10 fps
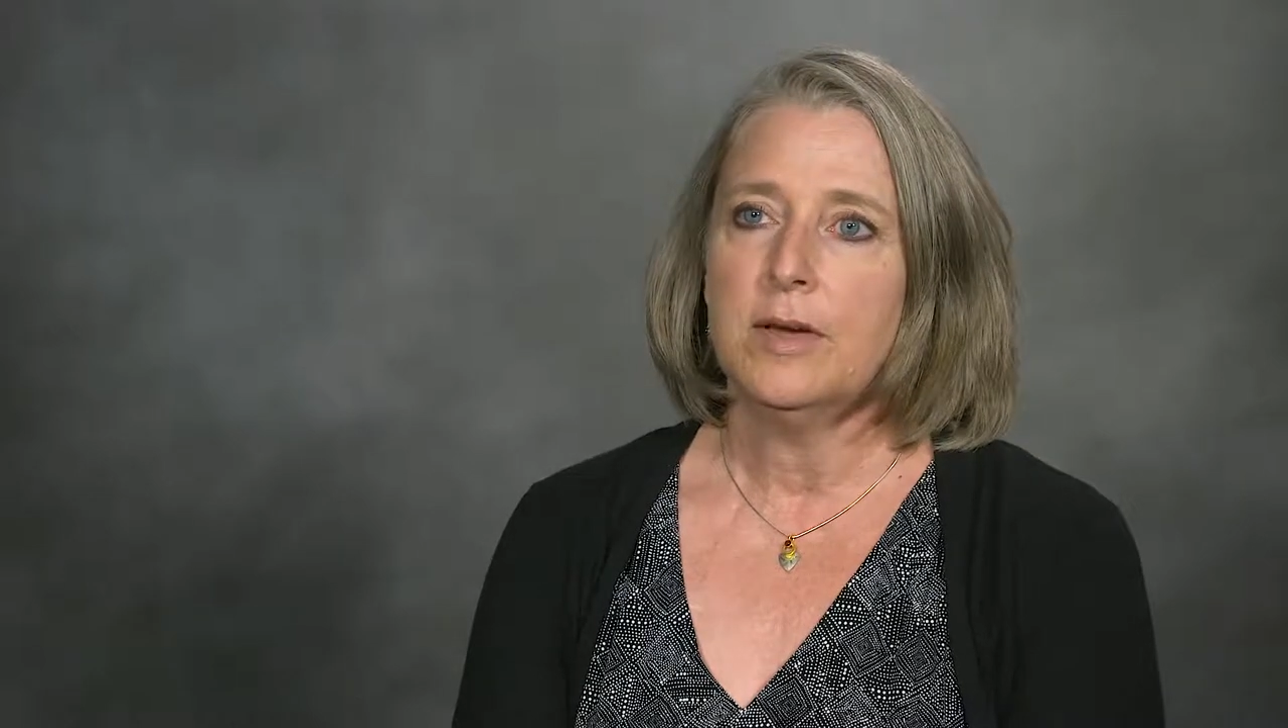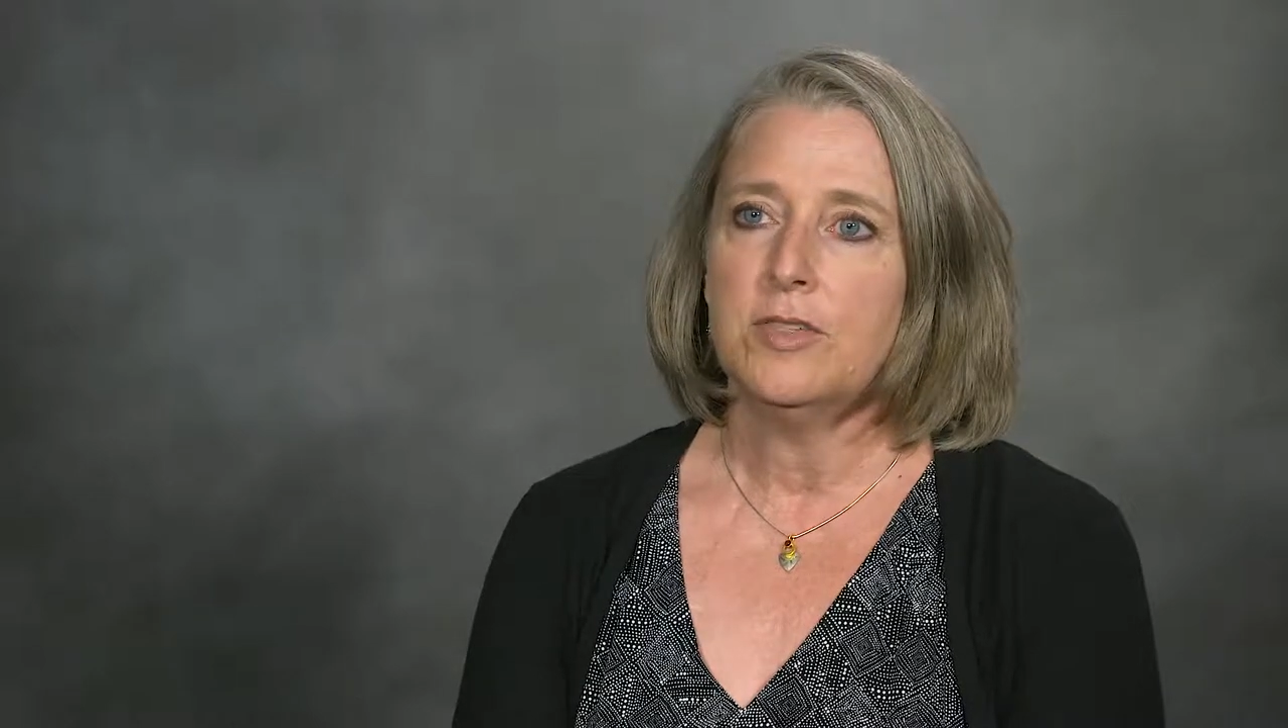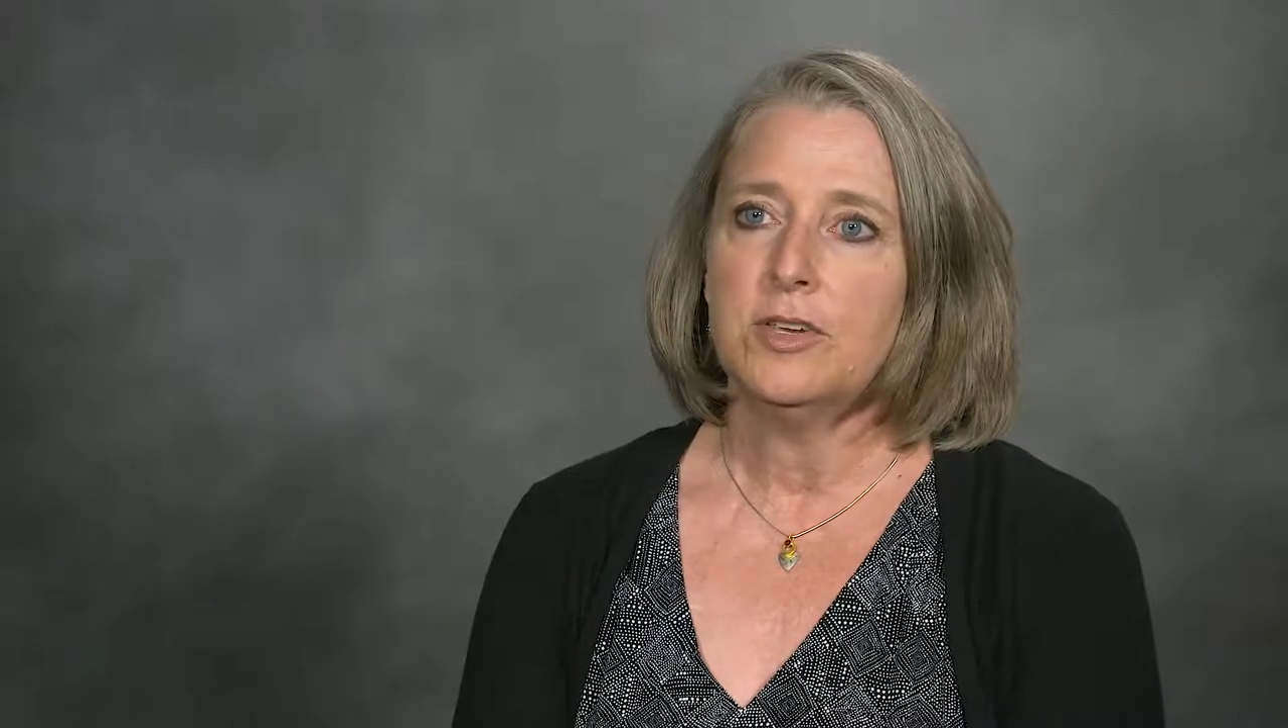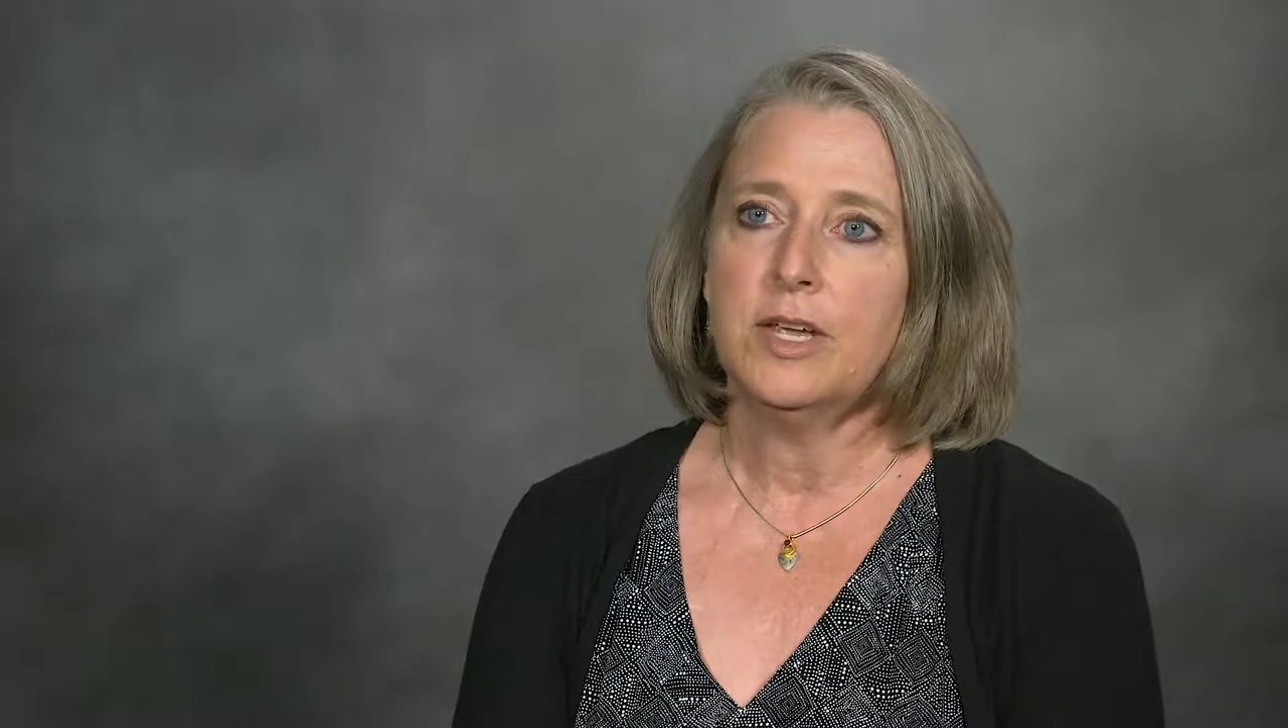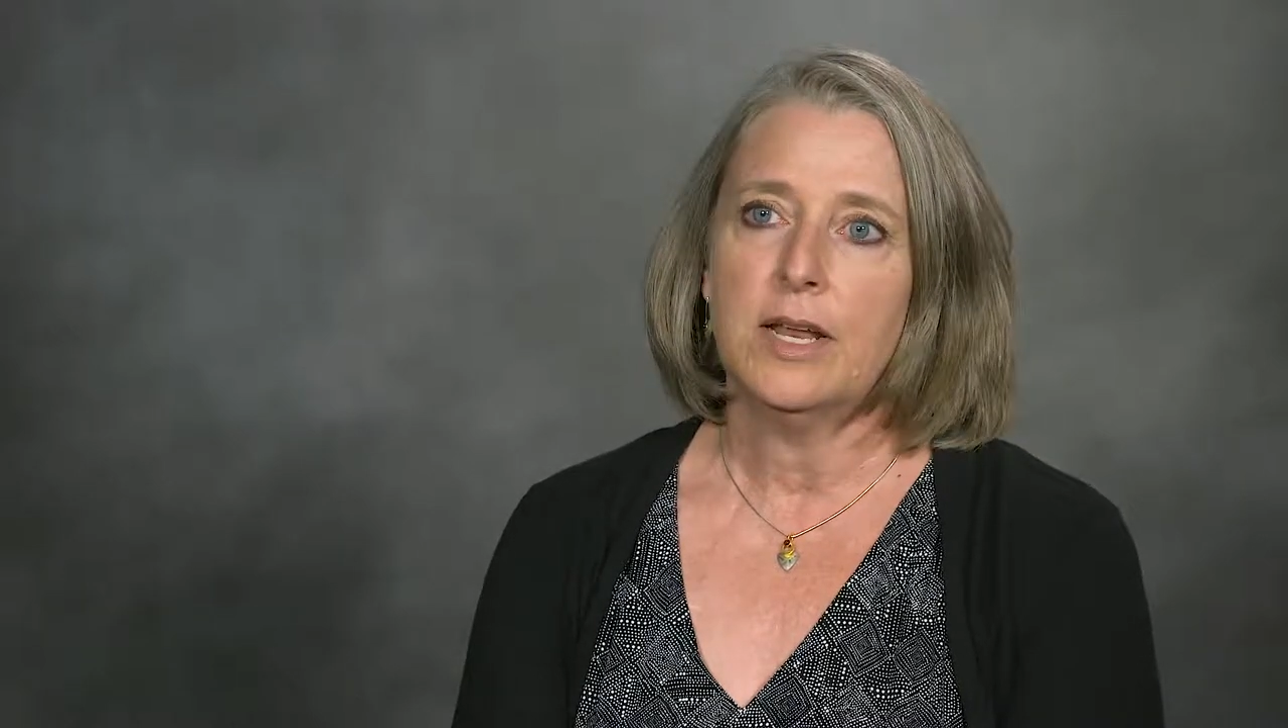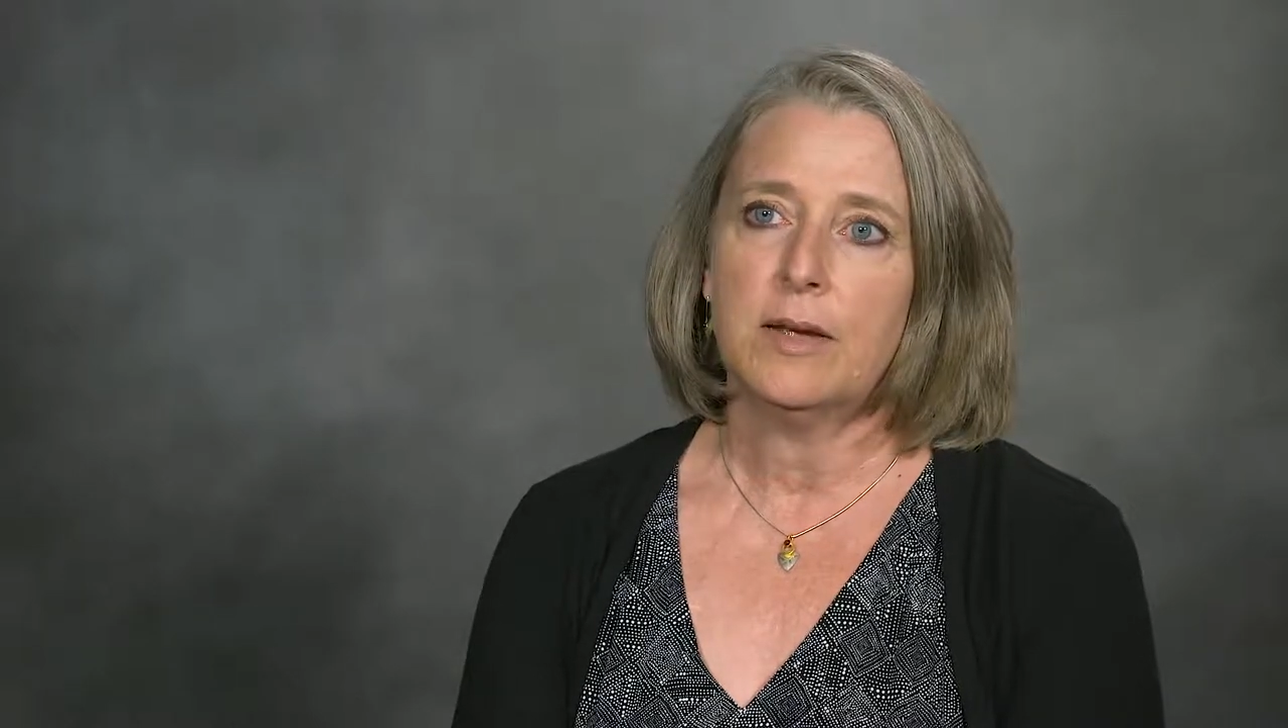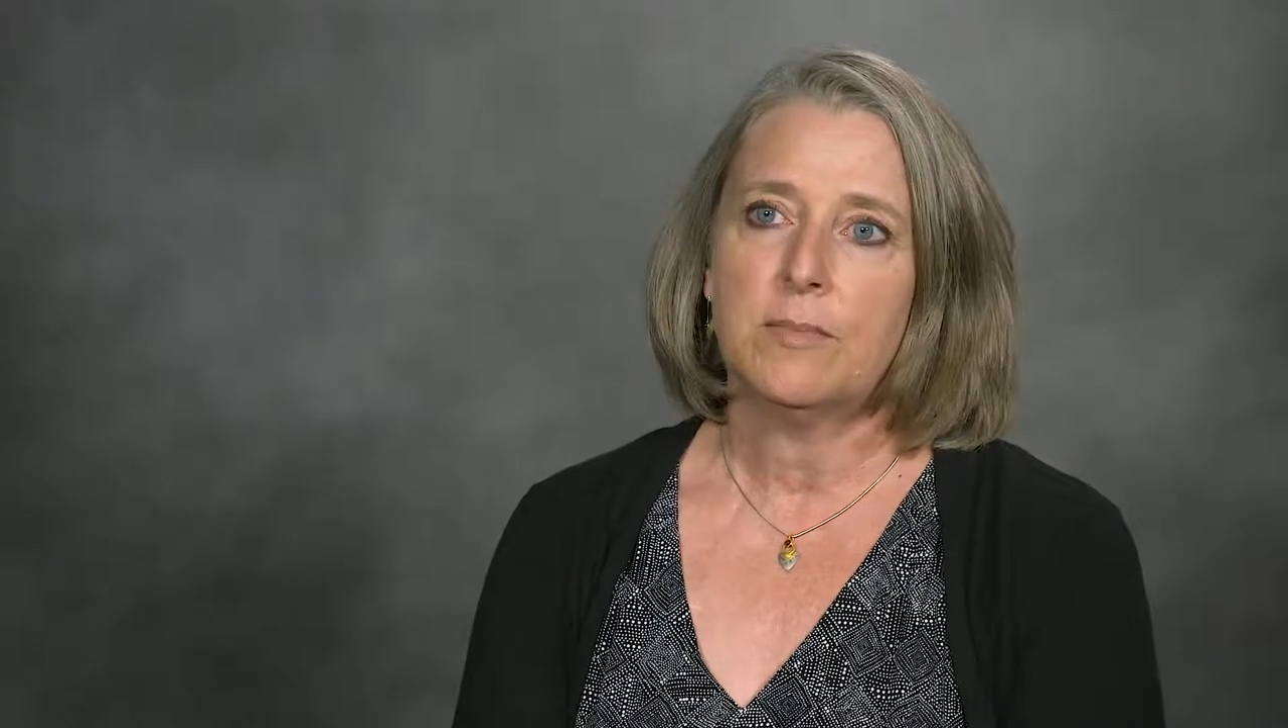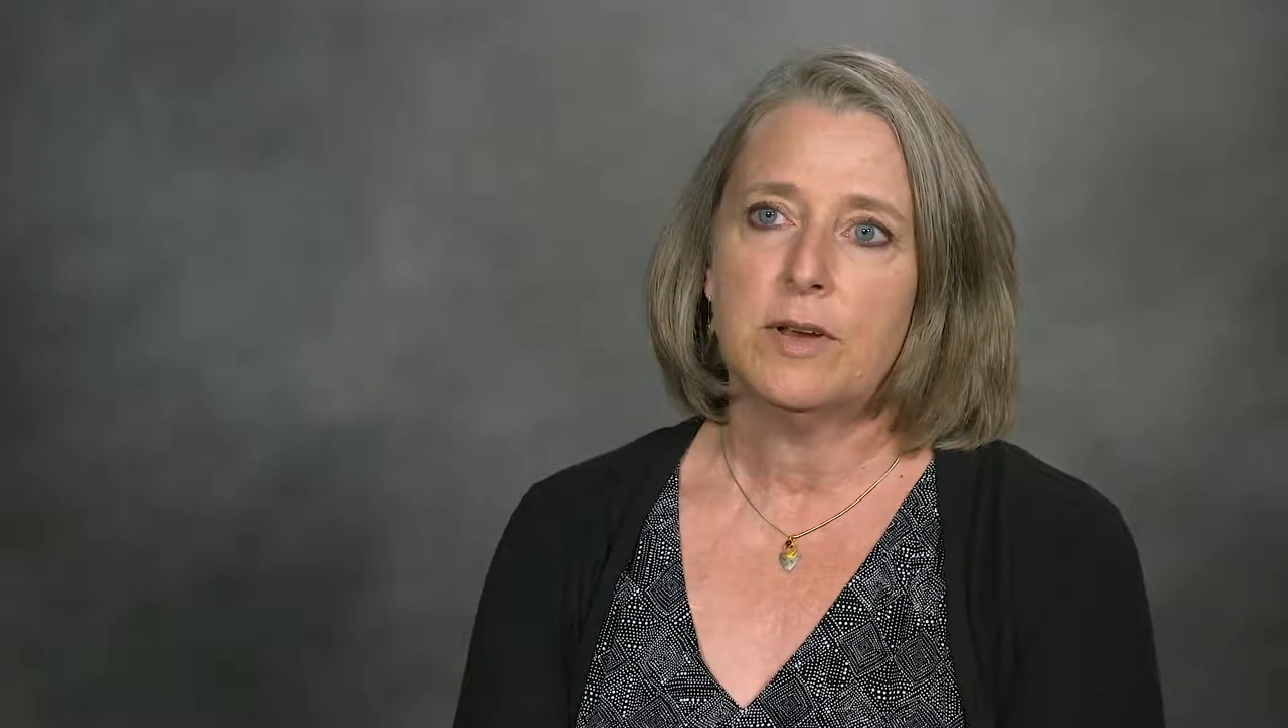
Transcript: a genetic